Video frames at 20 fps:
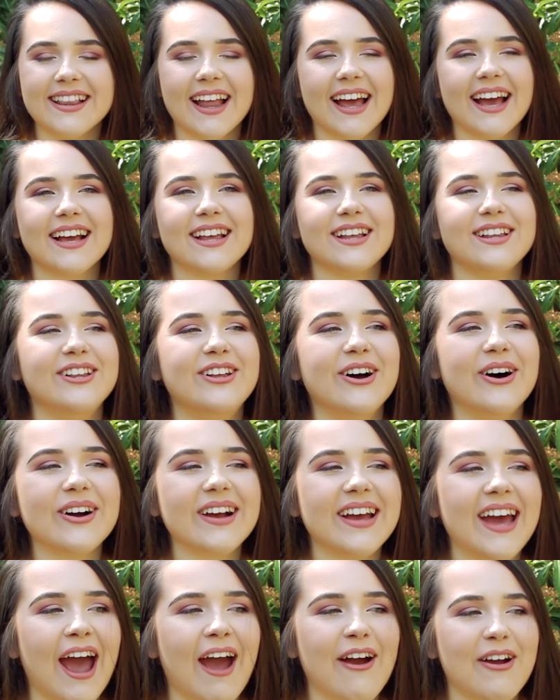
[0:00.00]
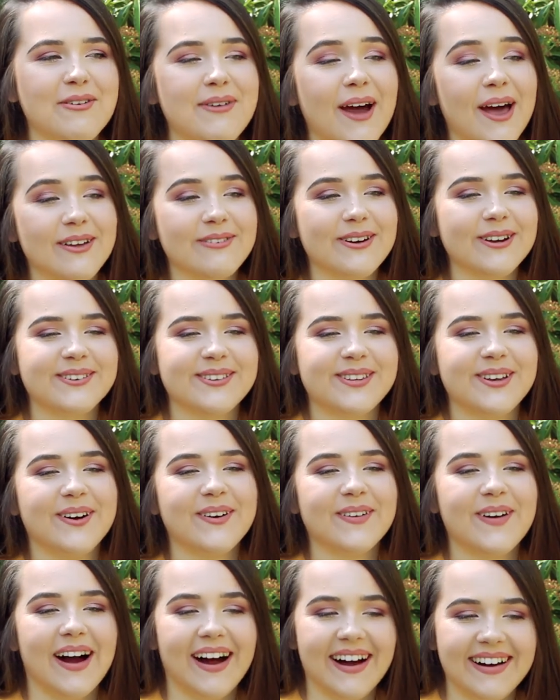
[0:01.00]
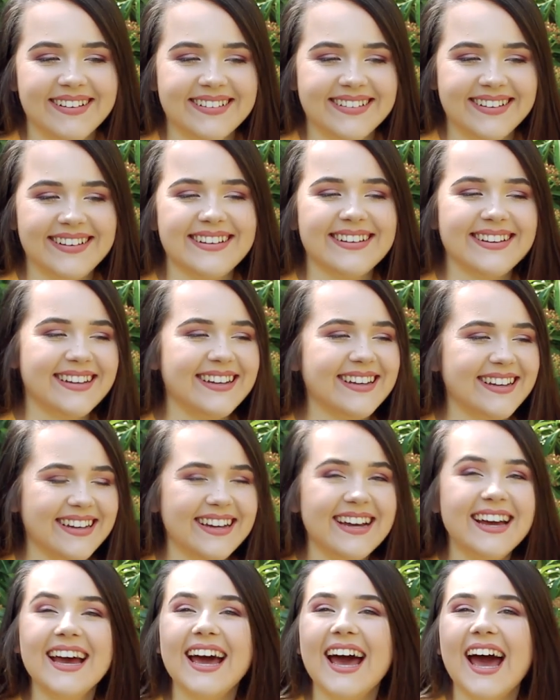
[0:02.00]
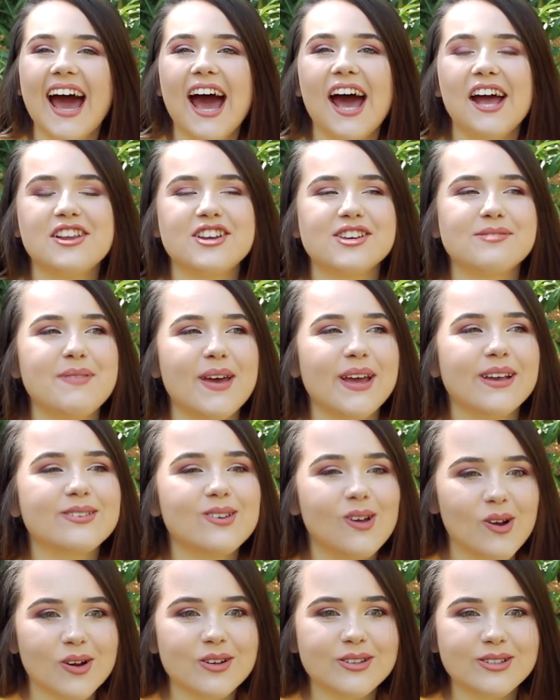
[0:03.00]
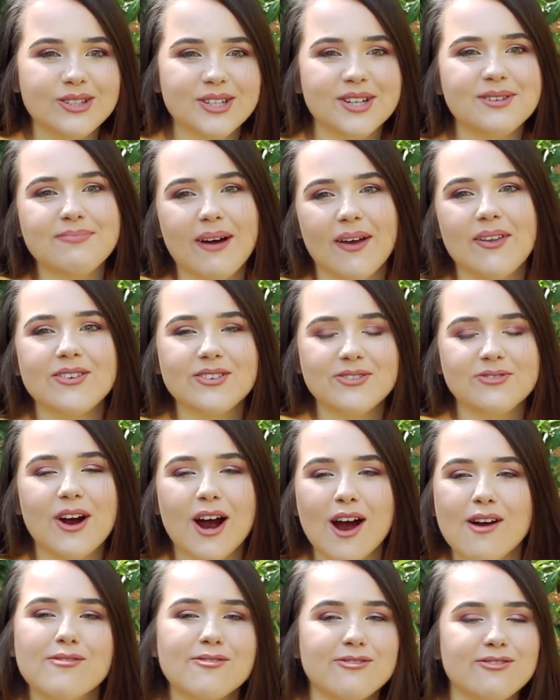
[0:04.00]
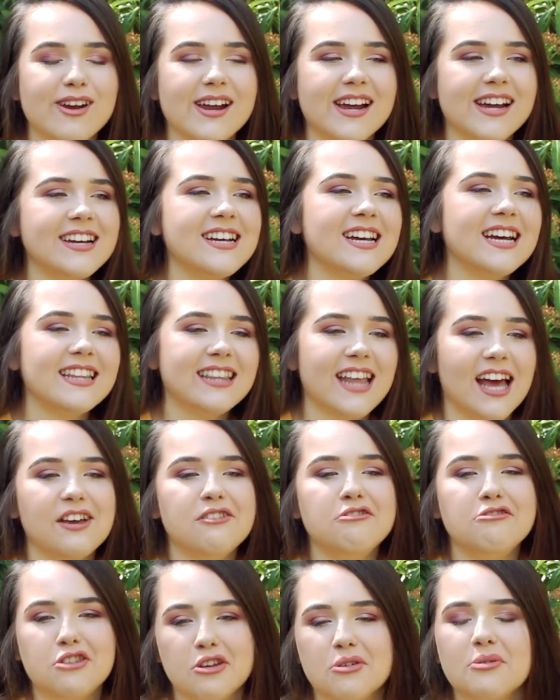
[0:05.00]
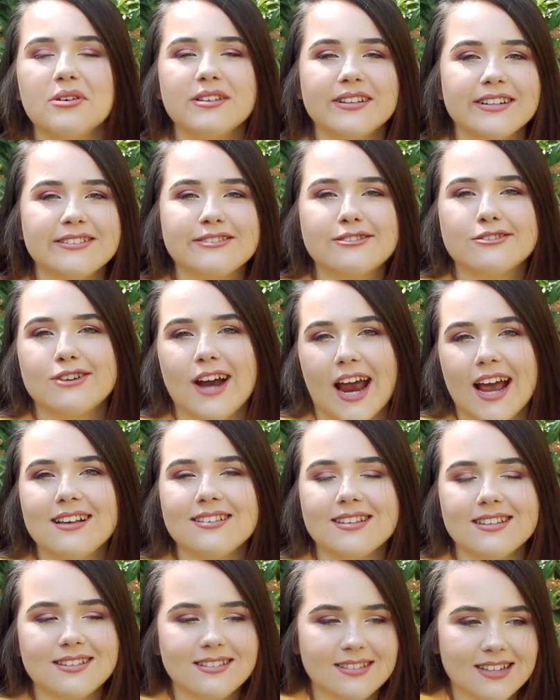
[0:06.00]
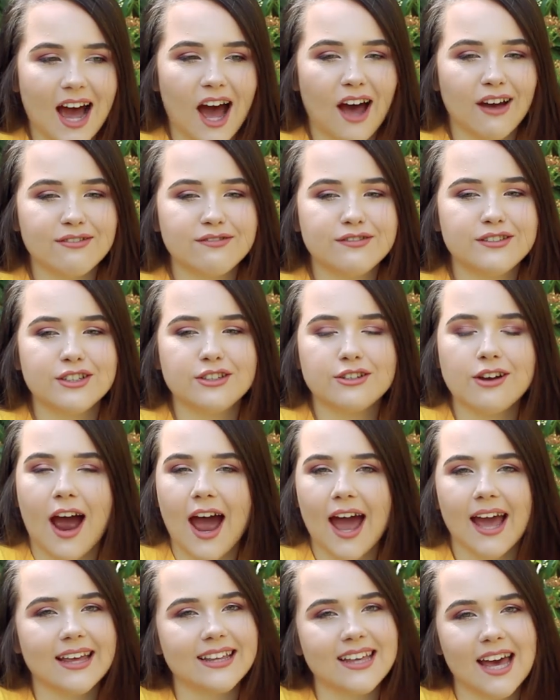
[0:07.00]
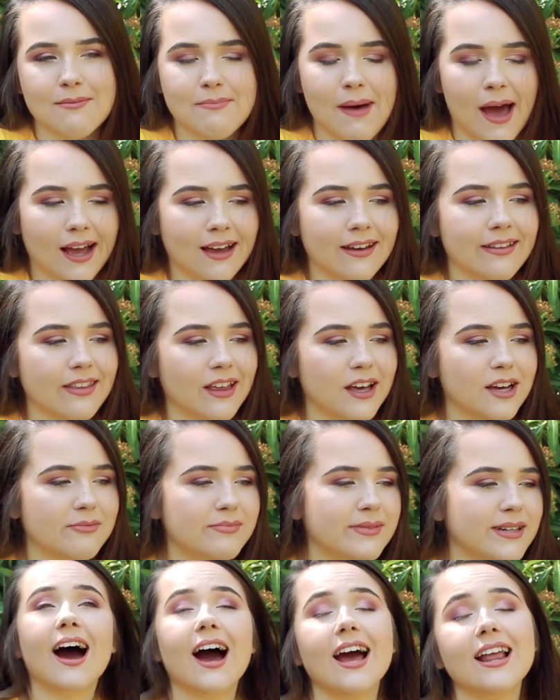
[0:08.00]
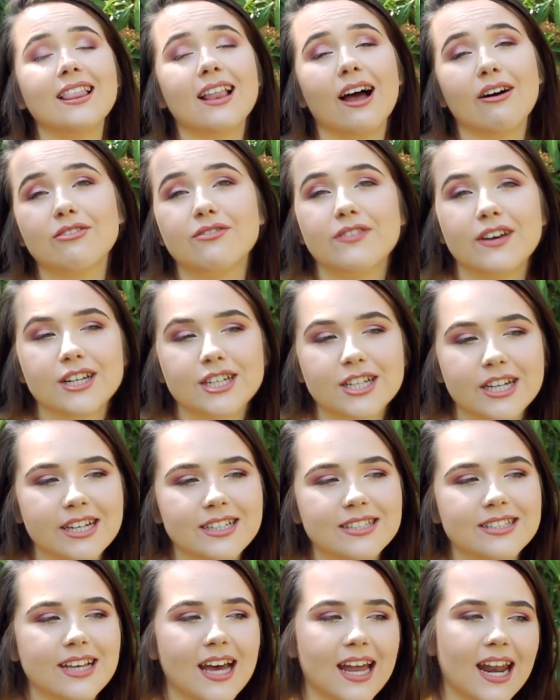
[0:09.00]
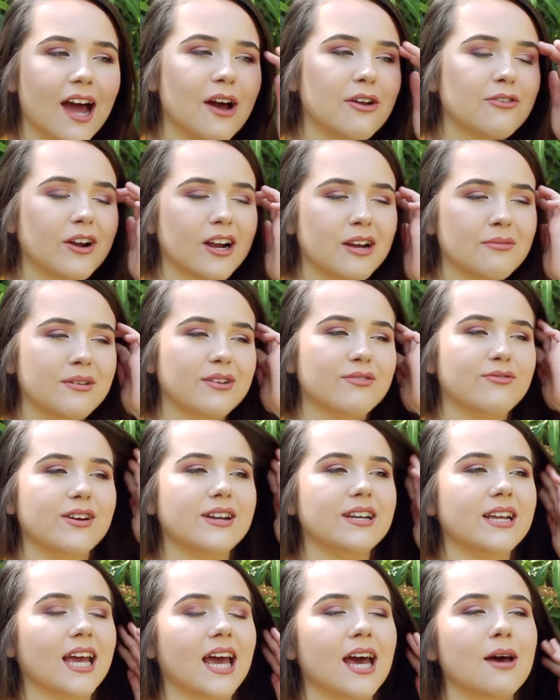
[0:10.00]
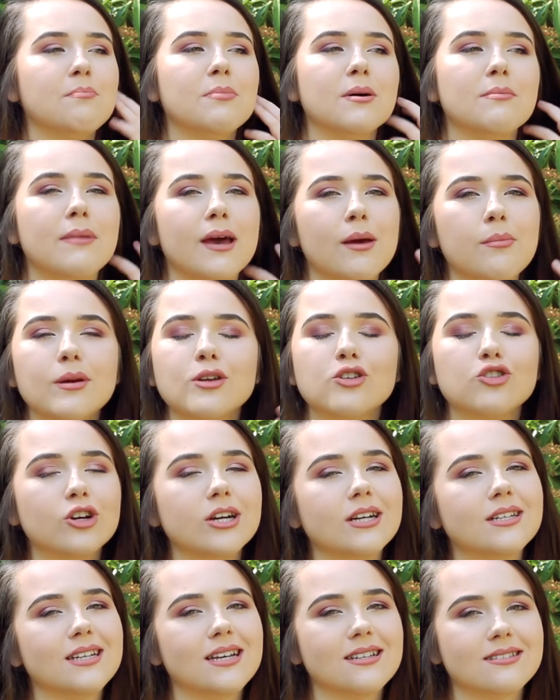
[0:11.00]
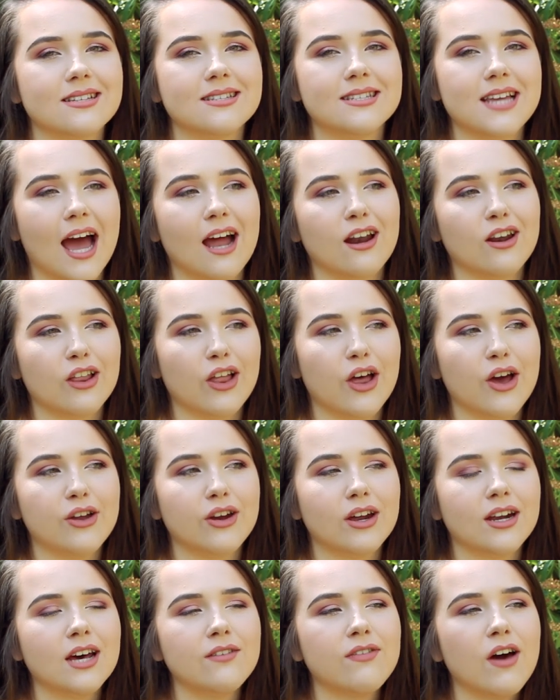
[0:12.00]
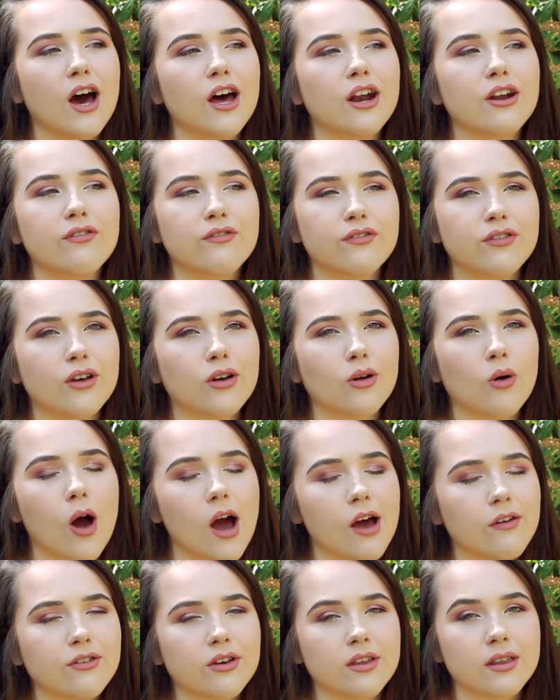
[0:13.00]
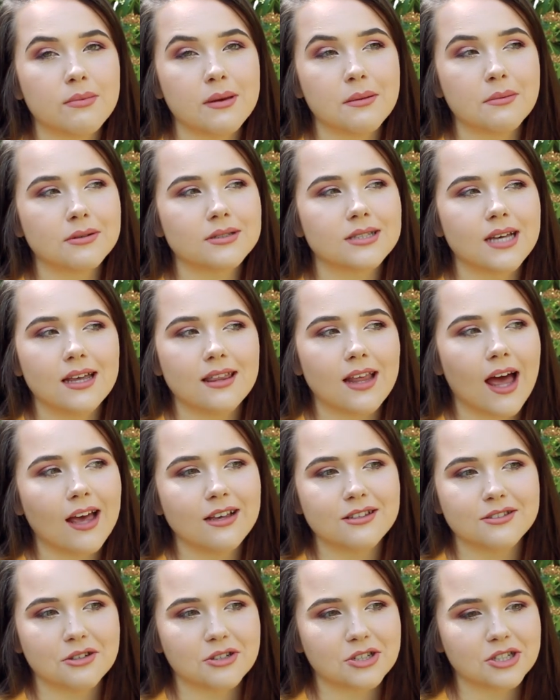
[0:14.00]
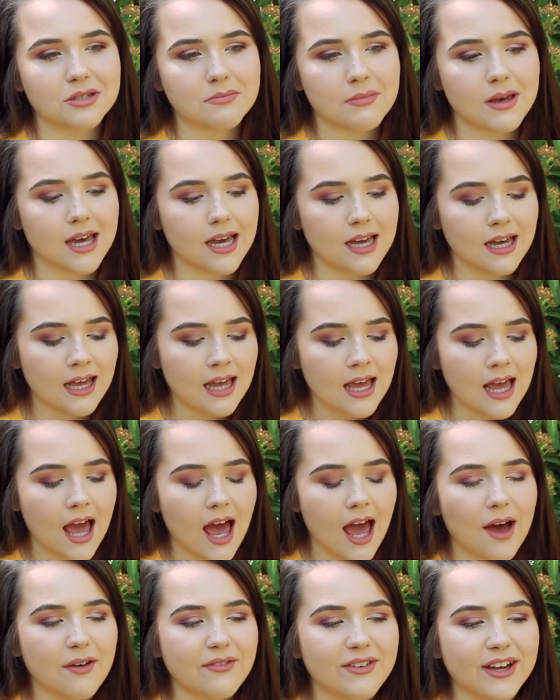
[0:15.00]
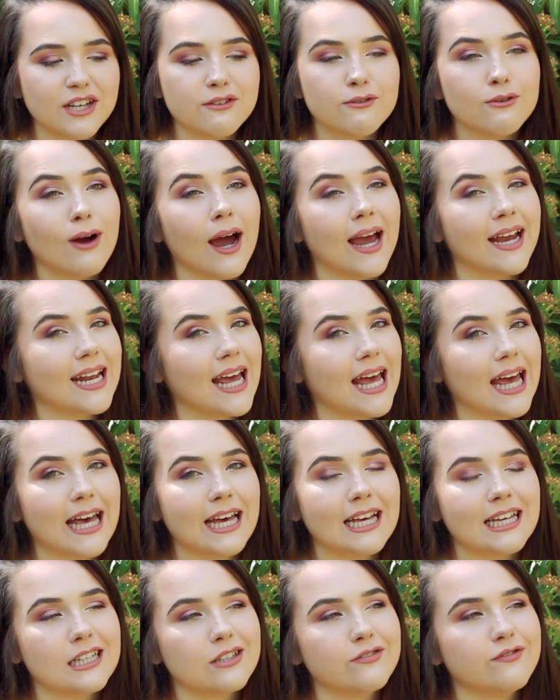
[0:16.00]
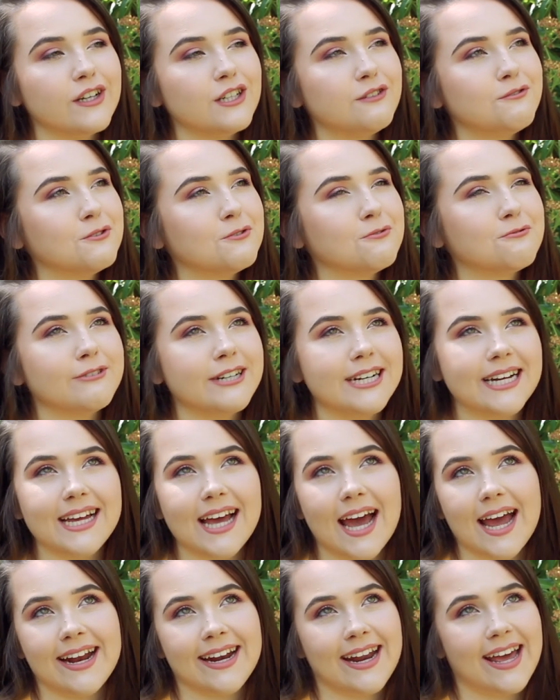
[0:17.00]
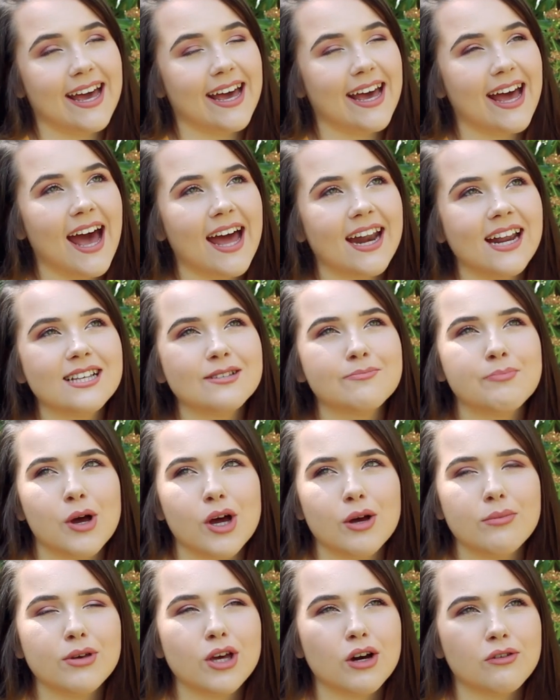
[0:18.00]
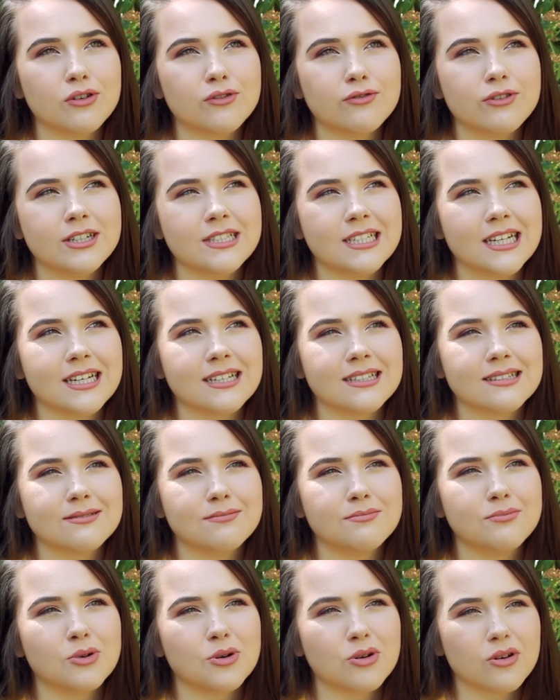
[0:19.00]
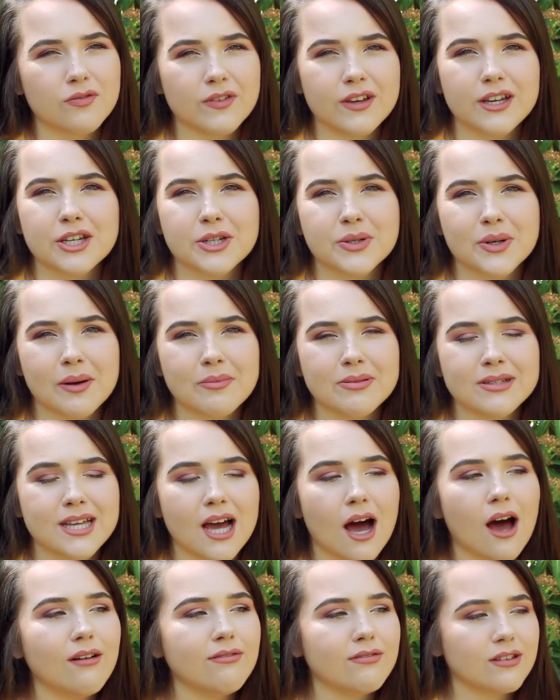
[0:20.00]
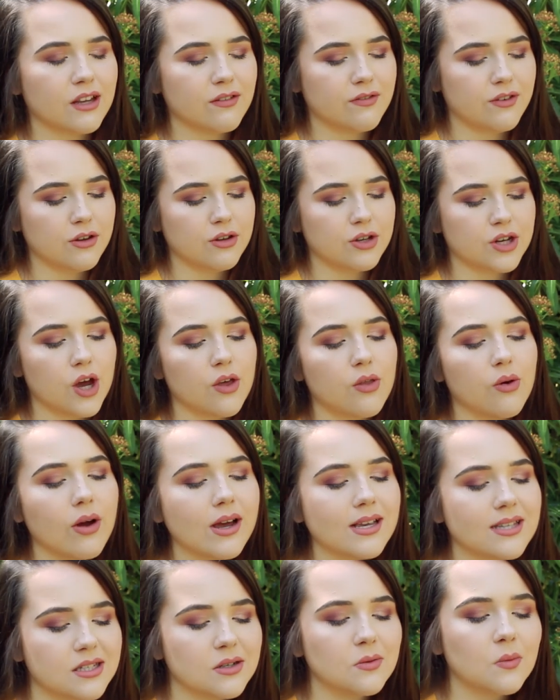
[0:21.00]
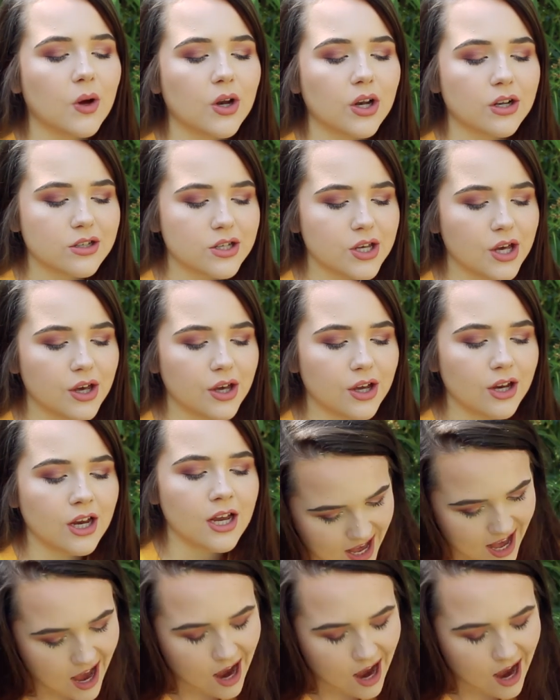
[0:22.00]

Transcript: Like, not caring about the rest of the world. Just being so consumed by this rivalry that you do all this crazy stuff to try and get back at them. I loved Vicious and I would recommend reading it, but maybe treat it as a standalone. And I've heard a few, quite a few other people say that, it's not just me. Vengeful ain't it. Vengeful really ain't it. And it's put me off of reading more V E Schwab stuff in the future, though I still want to.